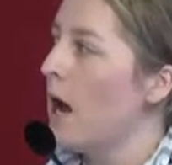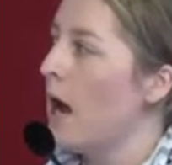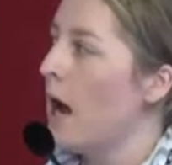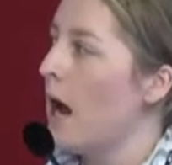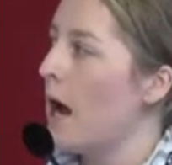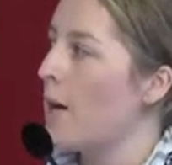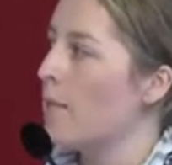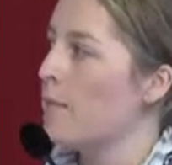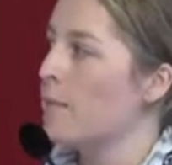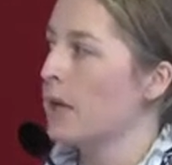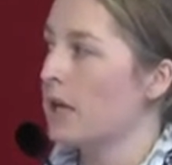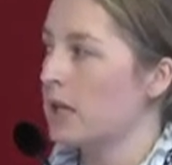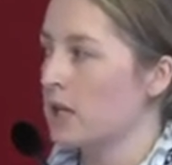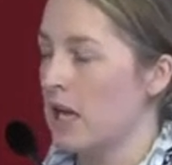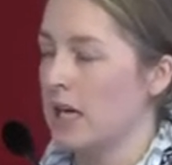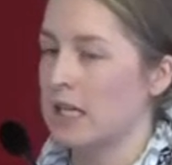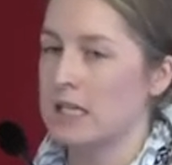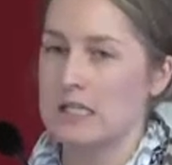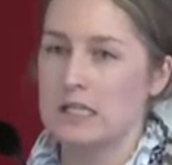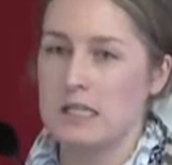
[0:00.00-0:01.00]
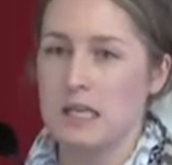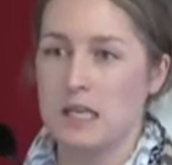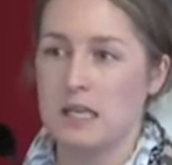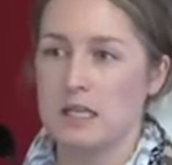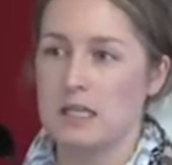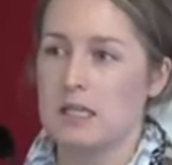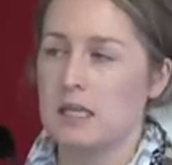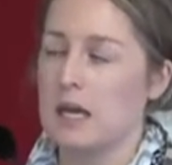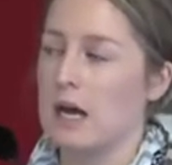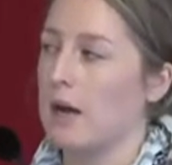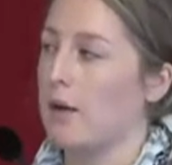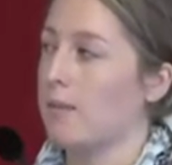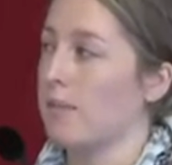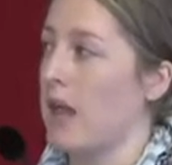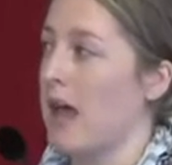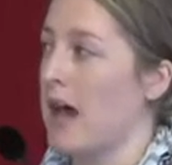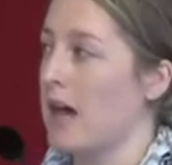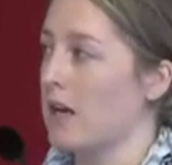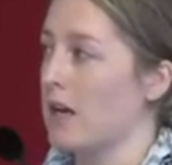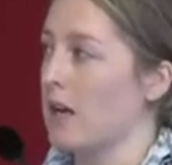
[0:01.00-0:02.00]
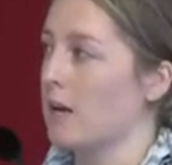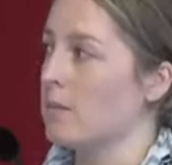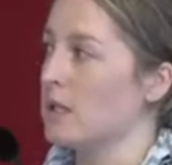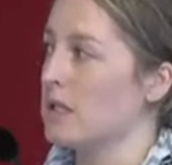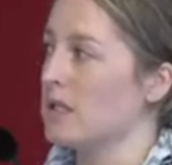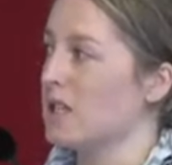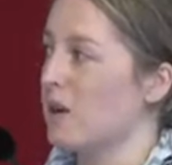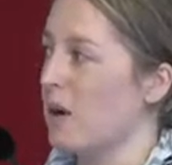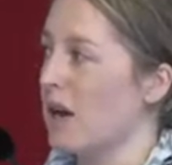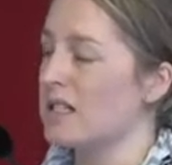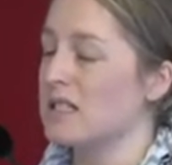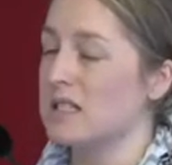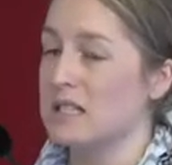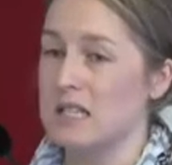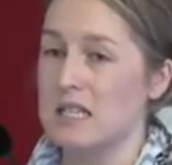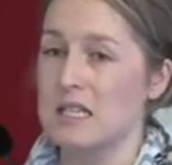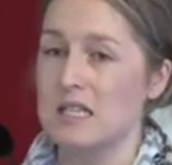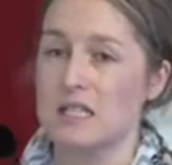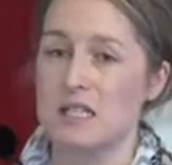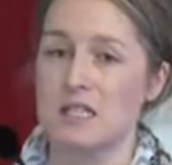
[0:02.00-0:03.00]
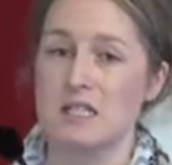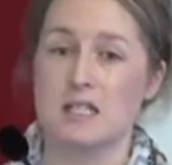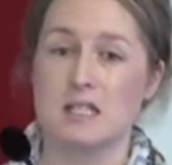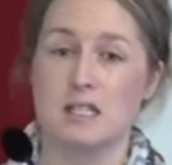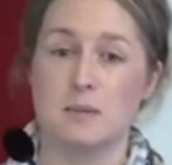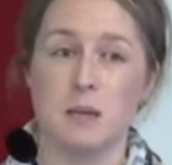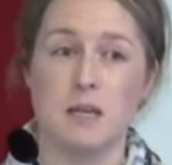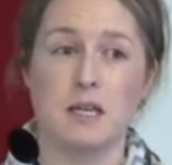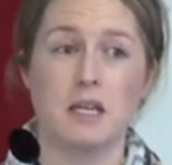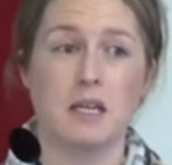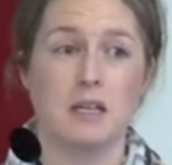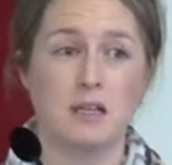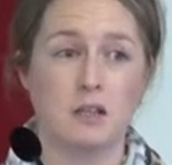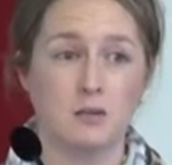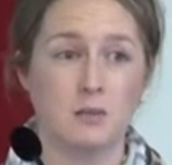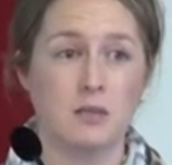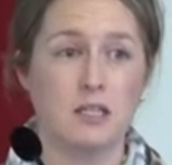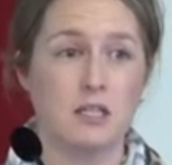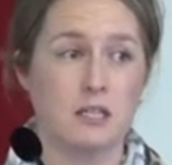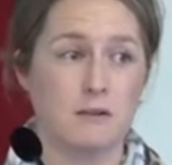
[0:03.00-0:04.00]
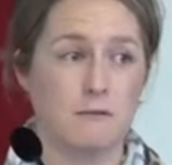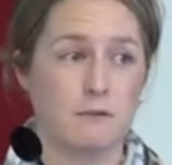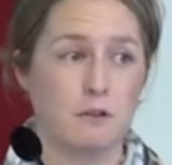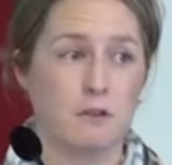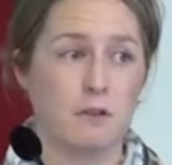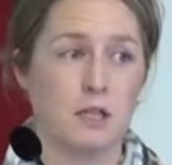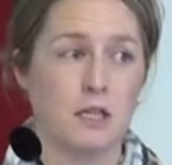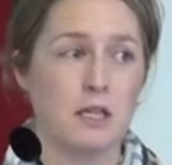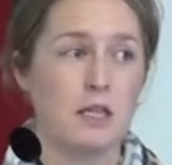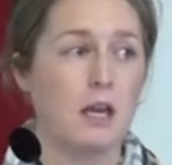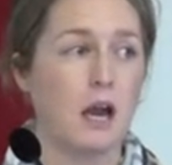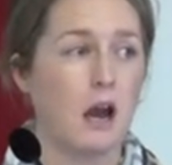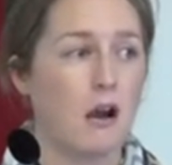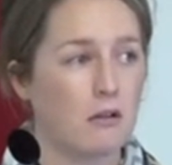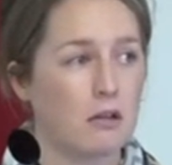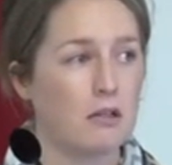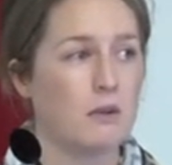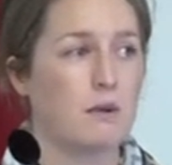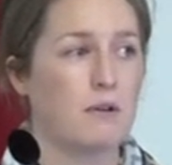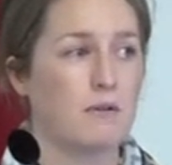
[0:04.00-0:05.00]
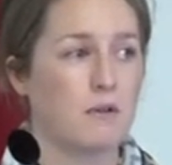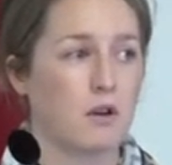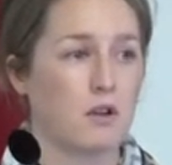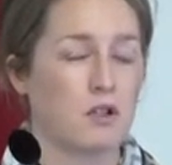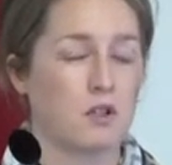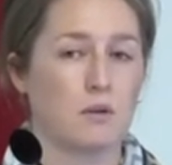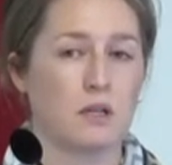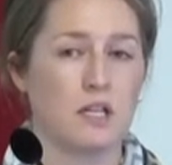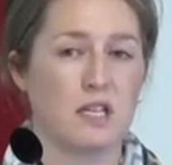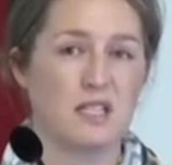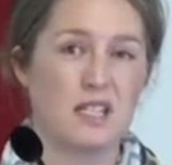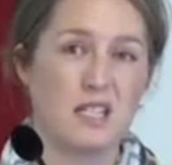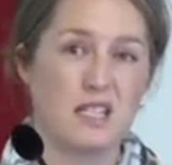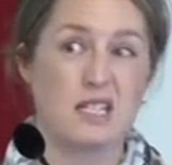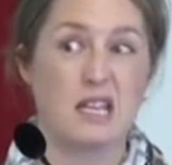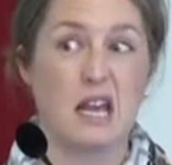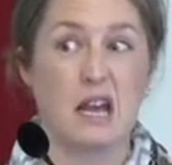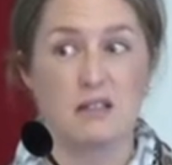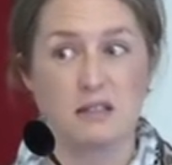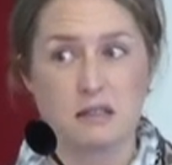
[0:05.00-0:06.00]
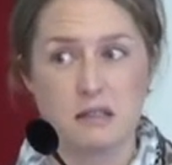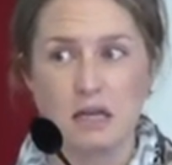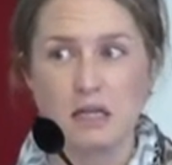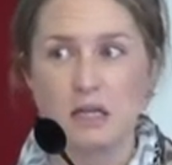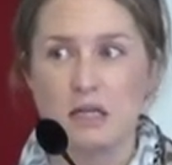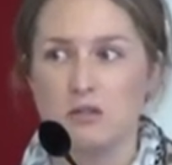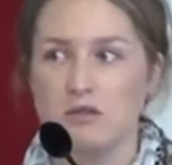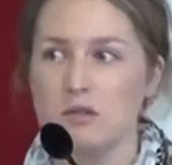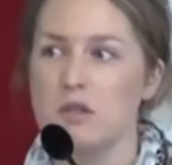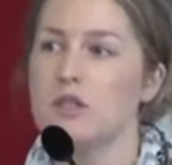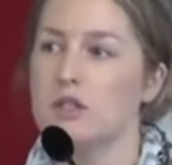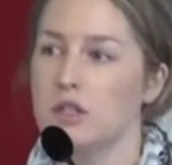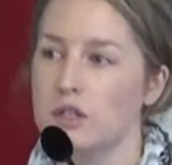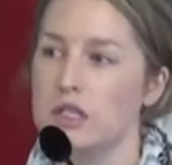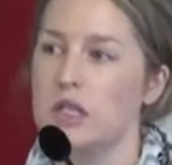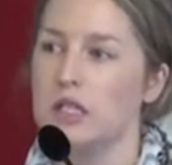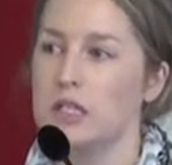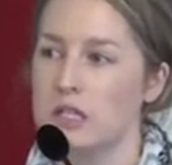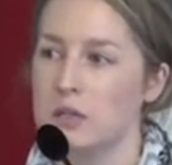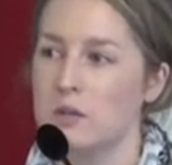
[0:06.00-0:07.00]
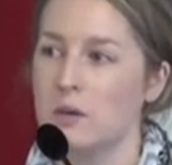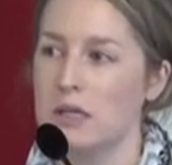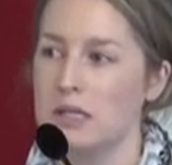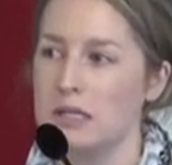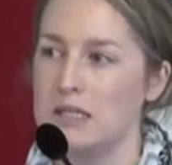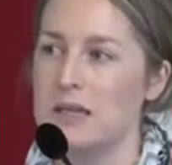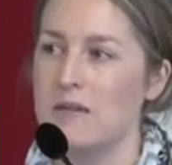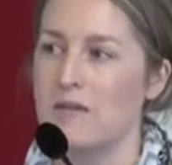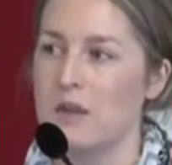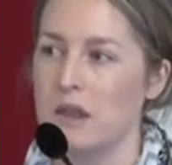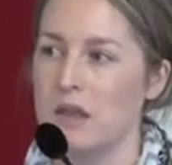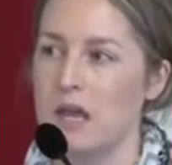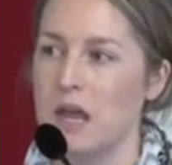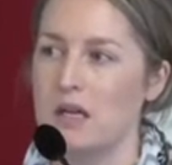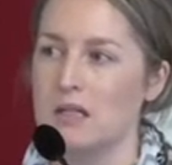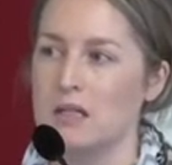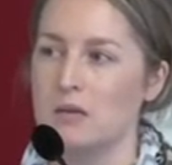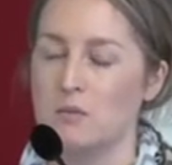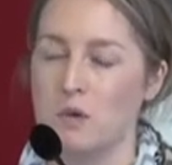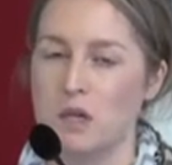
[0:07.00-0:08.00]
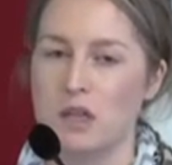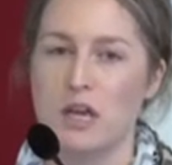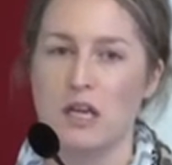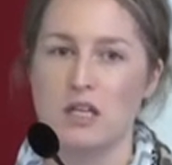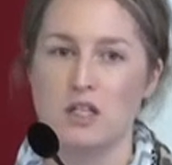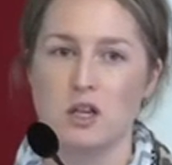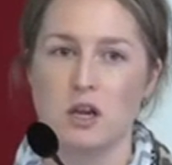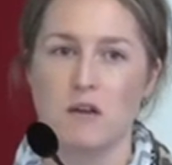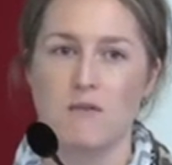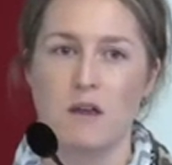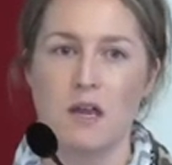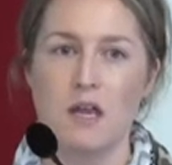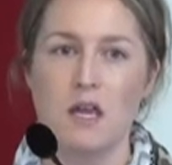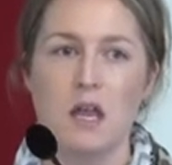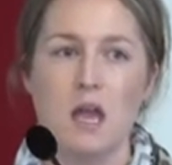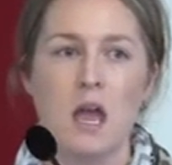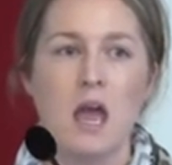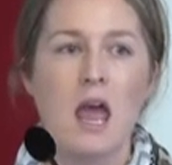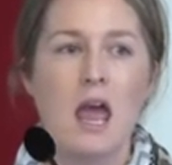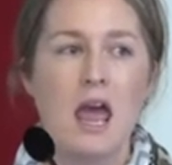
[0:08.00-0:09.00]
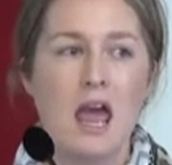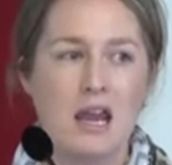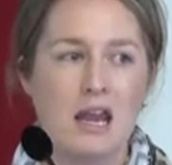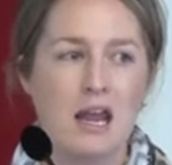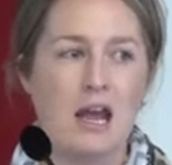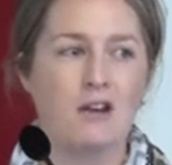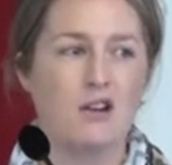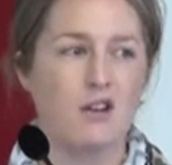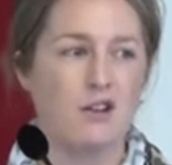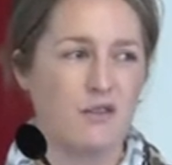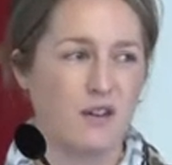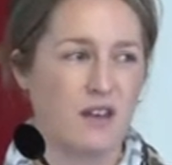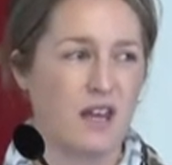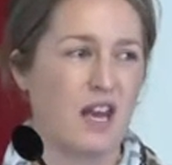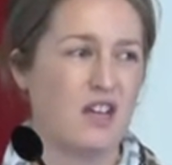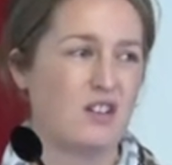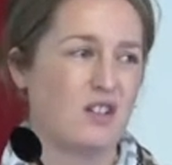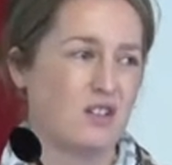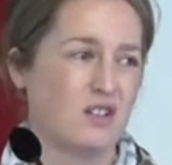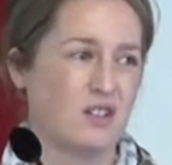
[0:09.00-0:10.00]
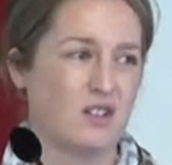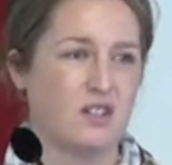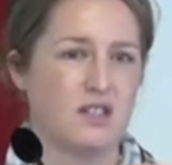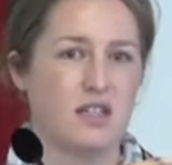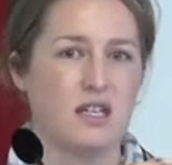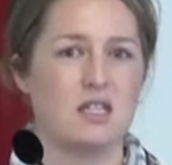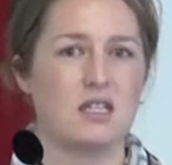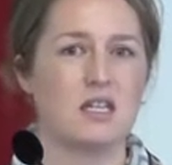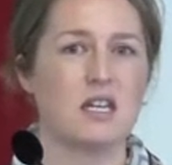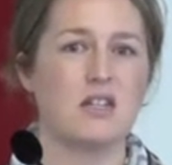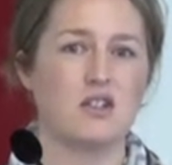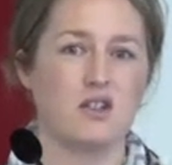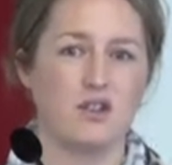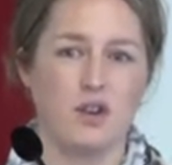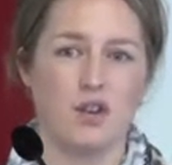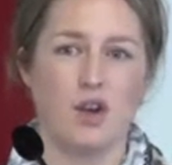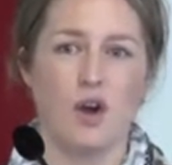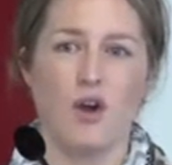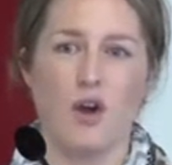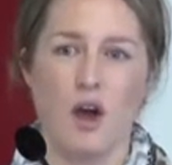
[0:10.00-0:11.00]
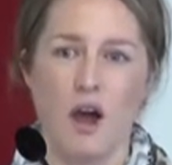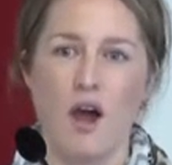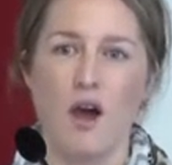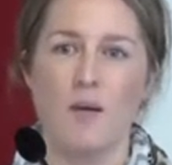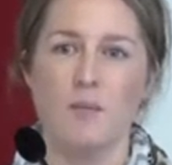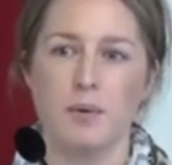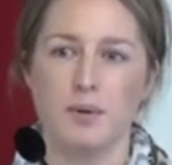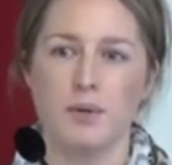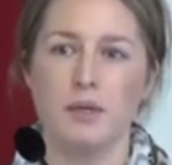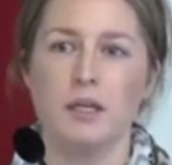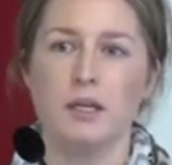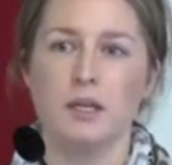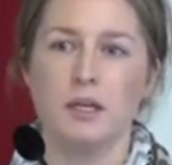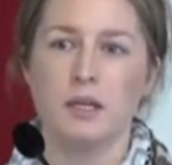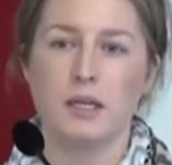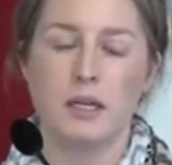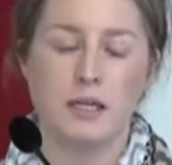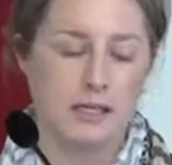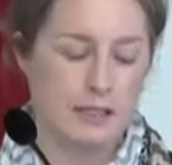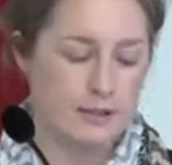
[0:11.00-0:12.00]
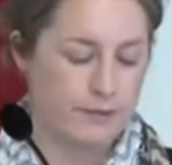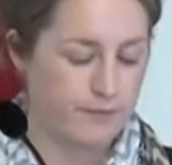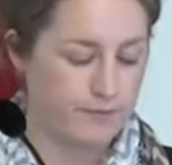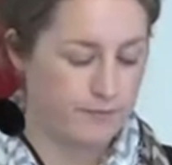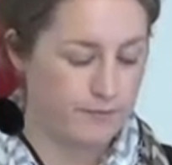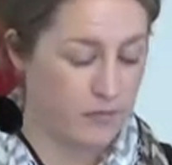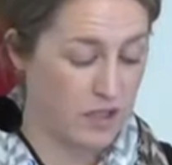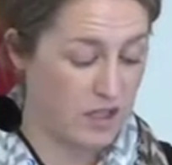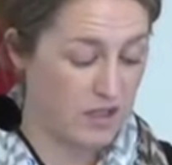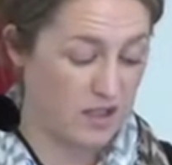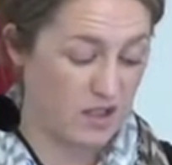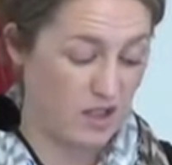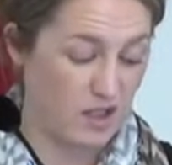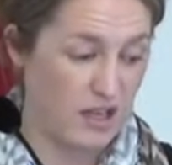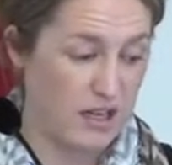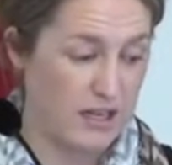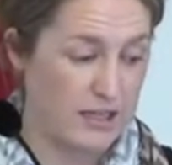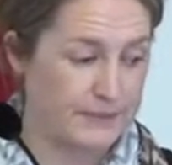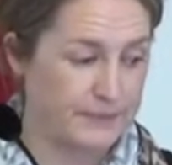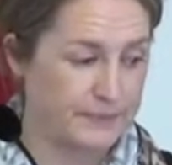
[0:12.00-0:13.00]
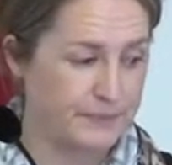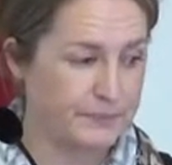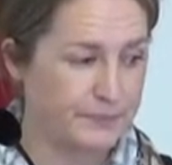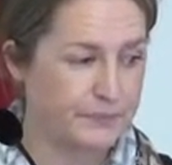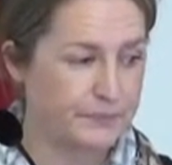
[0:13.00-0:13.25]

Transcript: But like I said, our numbers, so our statistics are speaking a little bit differently. Currently we've got 26,800, so nearly 27,000 with HIV, and our notifications just continue to go up. So yeah.